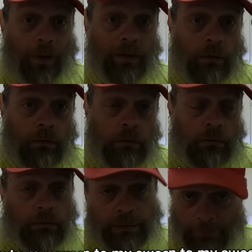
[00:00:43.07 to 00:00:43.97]
Well,
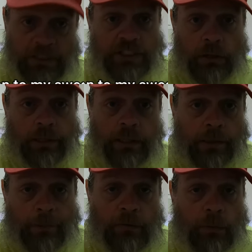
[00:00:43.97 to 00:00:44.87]
let me show you a
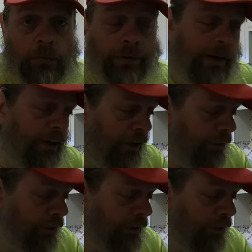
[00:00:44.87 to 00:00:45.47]
little bit what we're going